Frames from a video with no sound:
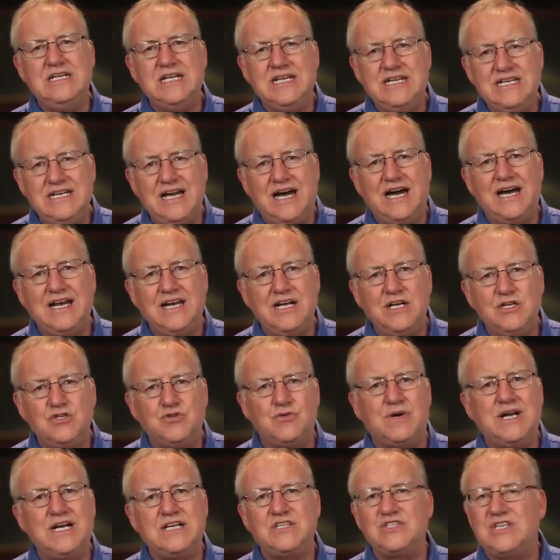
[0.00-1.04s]
did not
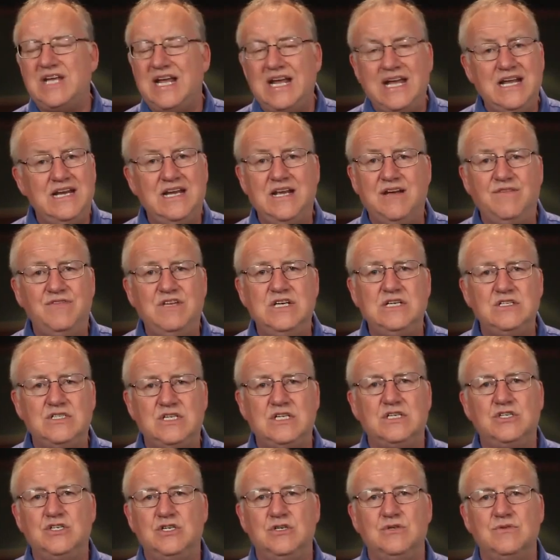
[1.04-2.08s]
address any of these
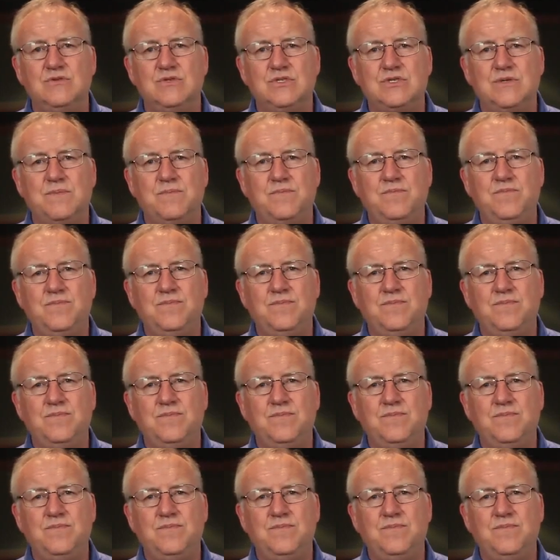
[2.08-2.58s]
issues.